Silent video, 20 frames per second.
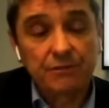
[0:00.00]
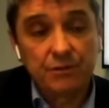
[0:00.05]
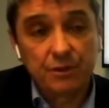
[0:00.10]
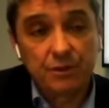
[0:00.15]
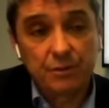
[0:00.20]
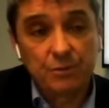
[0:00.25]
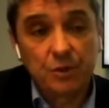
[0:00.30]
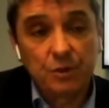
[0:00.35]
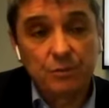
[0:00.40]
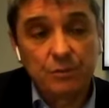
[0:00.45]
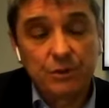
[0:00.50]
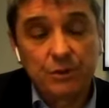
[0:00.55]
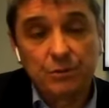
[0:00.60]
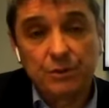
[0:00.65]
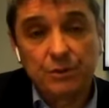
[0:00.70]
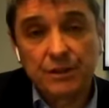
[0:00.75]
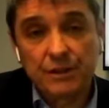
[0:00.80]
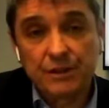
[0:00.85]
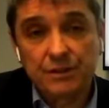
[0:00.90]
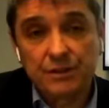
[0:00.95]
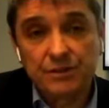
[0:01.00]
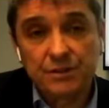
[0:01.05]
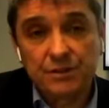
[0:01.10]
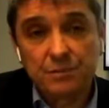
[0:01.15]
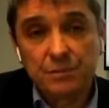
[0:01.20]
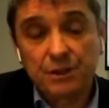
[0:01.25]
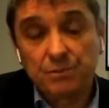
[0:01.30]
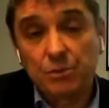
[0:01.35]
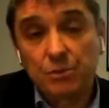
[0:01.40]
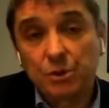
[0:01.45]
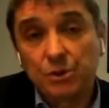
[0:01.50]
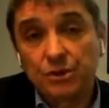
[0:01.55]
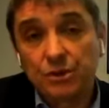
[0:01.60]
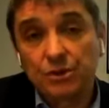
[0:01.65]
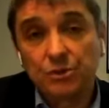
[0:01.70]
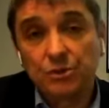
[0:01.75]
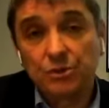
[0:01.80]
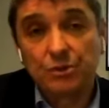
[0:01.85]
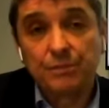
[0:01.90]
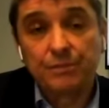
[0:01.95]
For the moment, we think there's a bit more
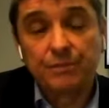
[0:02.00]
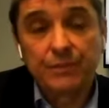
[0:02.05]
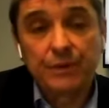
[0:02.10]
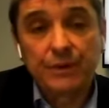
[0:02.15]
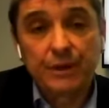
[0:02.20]
to go.